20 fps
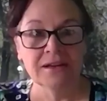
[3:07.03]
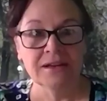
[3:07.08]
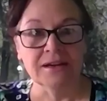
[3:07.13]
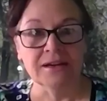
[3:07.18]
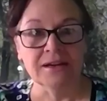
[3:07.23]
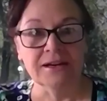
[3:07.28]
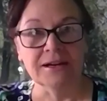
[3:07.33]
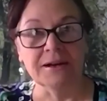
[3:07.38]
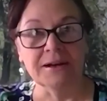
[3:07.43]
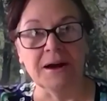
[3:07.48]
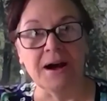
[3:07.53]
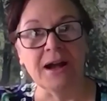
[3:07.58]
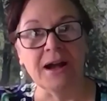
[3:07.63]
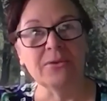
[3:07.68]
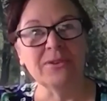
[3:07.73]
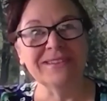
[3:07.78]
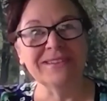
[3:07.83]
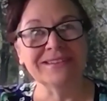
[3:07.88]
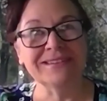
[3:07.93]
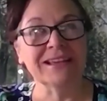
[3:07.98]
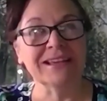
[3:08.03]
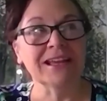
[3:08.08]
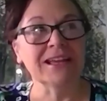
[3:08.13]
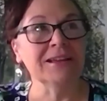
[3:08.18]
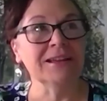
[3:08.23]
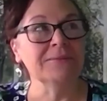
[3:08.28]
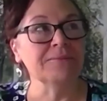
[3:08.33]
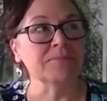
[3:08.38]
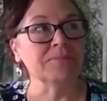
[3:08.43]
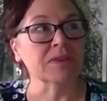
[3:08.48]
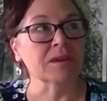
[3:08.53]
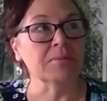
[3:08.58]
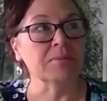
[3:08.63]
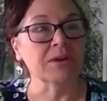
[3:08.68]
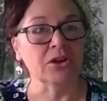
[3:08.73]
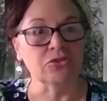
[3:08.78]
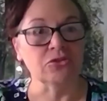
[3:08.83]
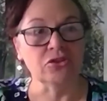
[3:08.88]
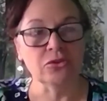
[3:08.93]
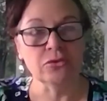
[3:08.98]
Uh, I would say
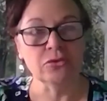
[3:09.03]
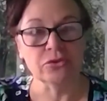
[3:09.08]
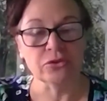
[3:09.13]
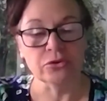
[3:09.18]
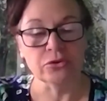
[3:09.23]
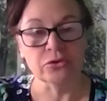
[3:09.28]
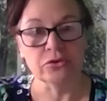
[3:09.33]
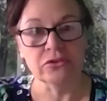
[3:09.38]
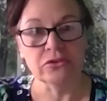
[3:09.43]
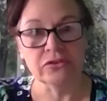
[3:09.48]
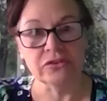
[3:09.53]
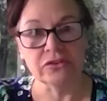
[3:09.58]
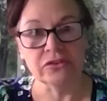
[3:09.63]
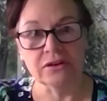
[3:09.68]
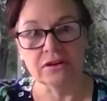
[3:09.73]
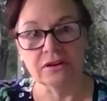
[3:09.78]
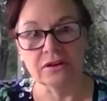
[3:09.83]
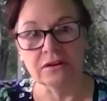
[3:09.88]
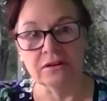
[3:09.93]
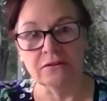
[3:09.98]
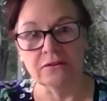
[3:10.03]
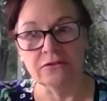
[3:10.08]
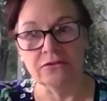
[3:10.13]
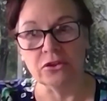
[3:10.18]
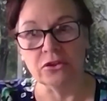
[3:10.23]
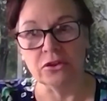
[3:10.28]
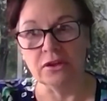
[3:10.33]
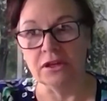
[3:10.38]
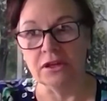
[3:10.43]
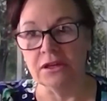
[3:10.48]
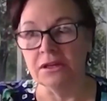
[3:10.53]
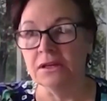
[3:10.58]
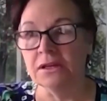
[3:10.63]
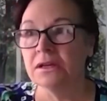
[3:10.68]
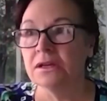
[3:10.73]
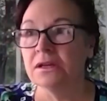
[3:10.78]
about two thirds of the